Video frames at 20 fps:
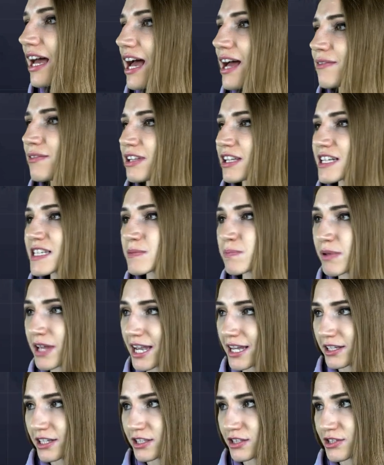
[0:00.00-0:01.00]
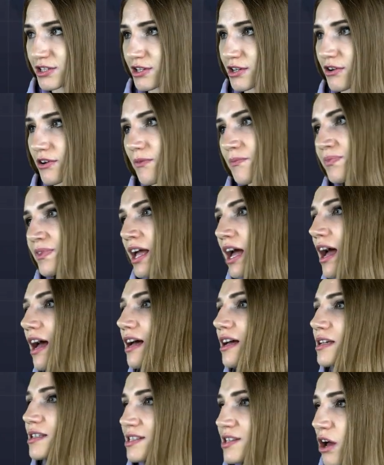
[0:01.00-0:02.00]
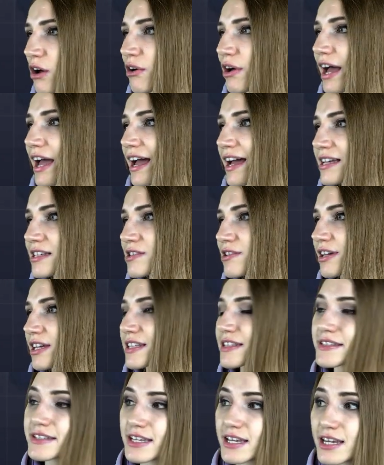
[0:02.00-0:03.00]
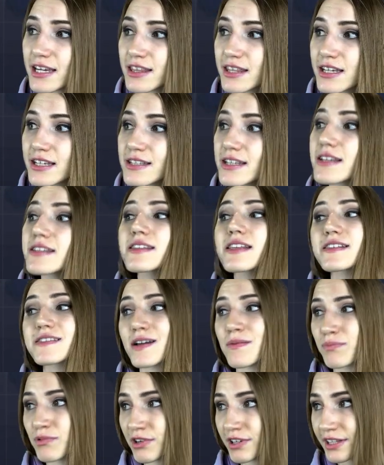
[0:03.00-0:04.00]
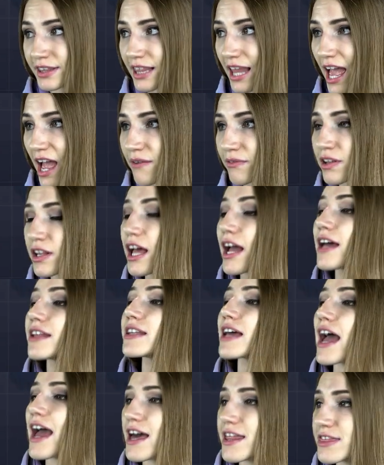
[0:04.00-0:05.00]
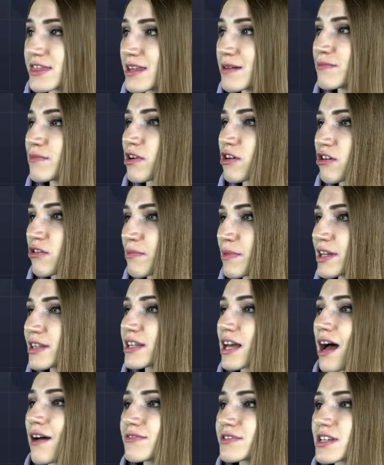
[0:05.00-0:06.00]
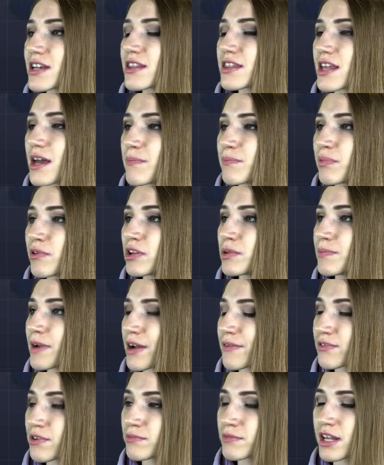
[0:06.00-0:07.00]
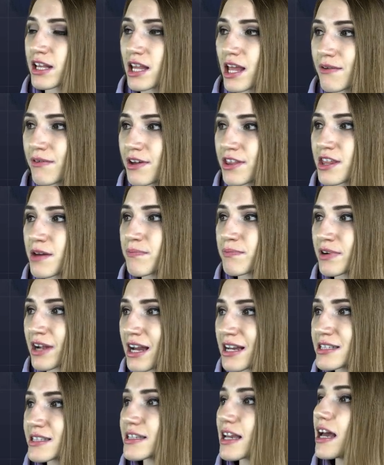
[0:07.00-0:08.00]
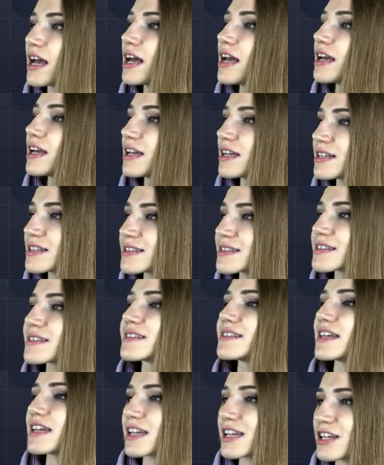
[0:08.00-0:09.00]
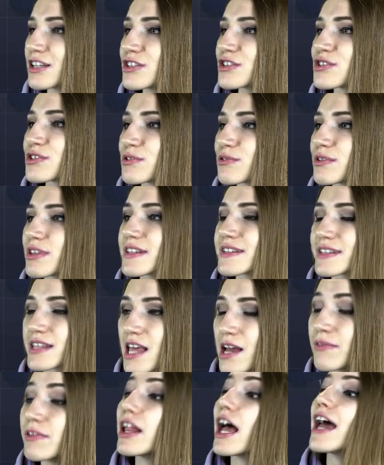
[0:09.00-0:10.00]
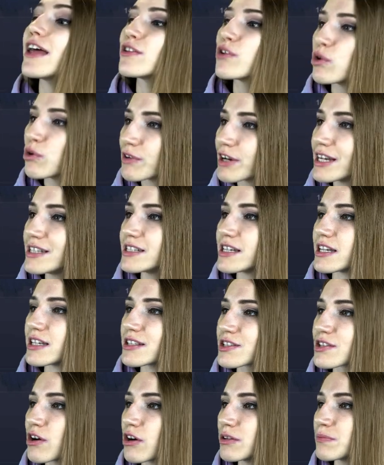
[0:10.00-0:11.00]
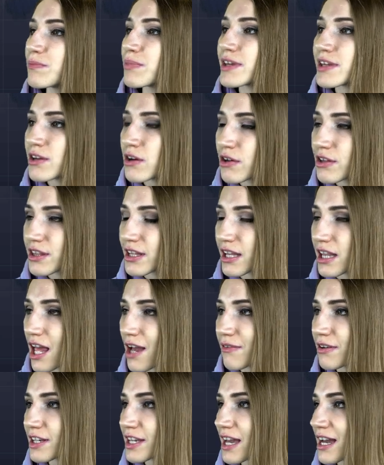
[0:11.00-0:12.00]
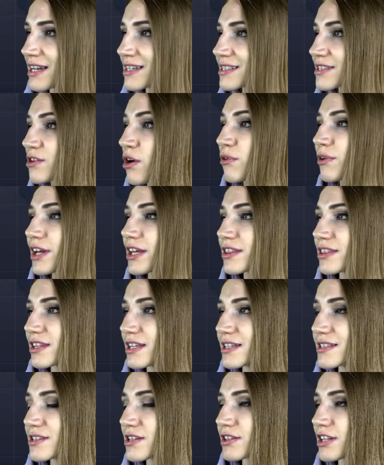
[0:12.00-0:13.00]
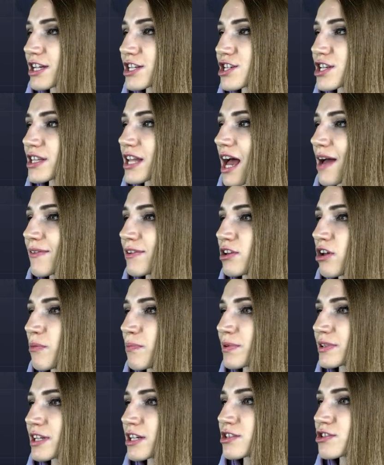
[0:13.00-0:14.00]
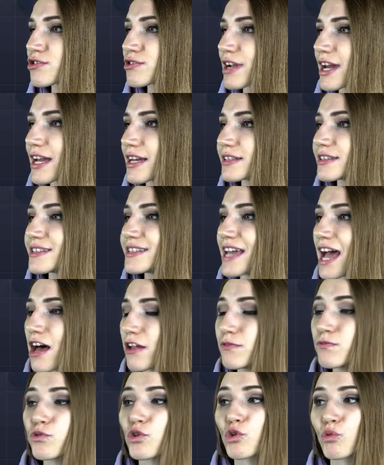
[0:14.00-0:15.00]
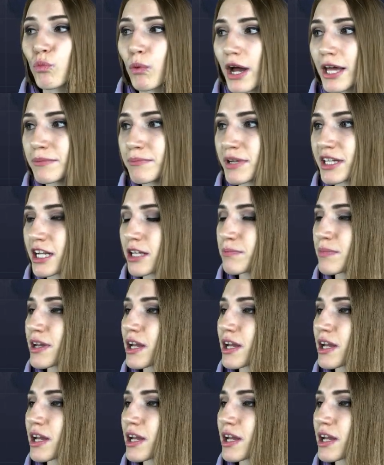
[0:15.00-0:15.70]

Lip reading: I will explain it to you. So as you can see, this is the support level, and at the moment, after the pullback from the level, the price is sticking to this level, and already it's going beyond the level. Yes, so in this situation I will open a trade down for 1 minute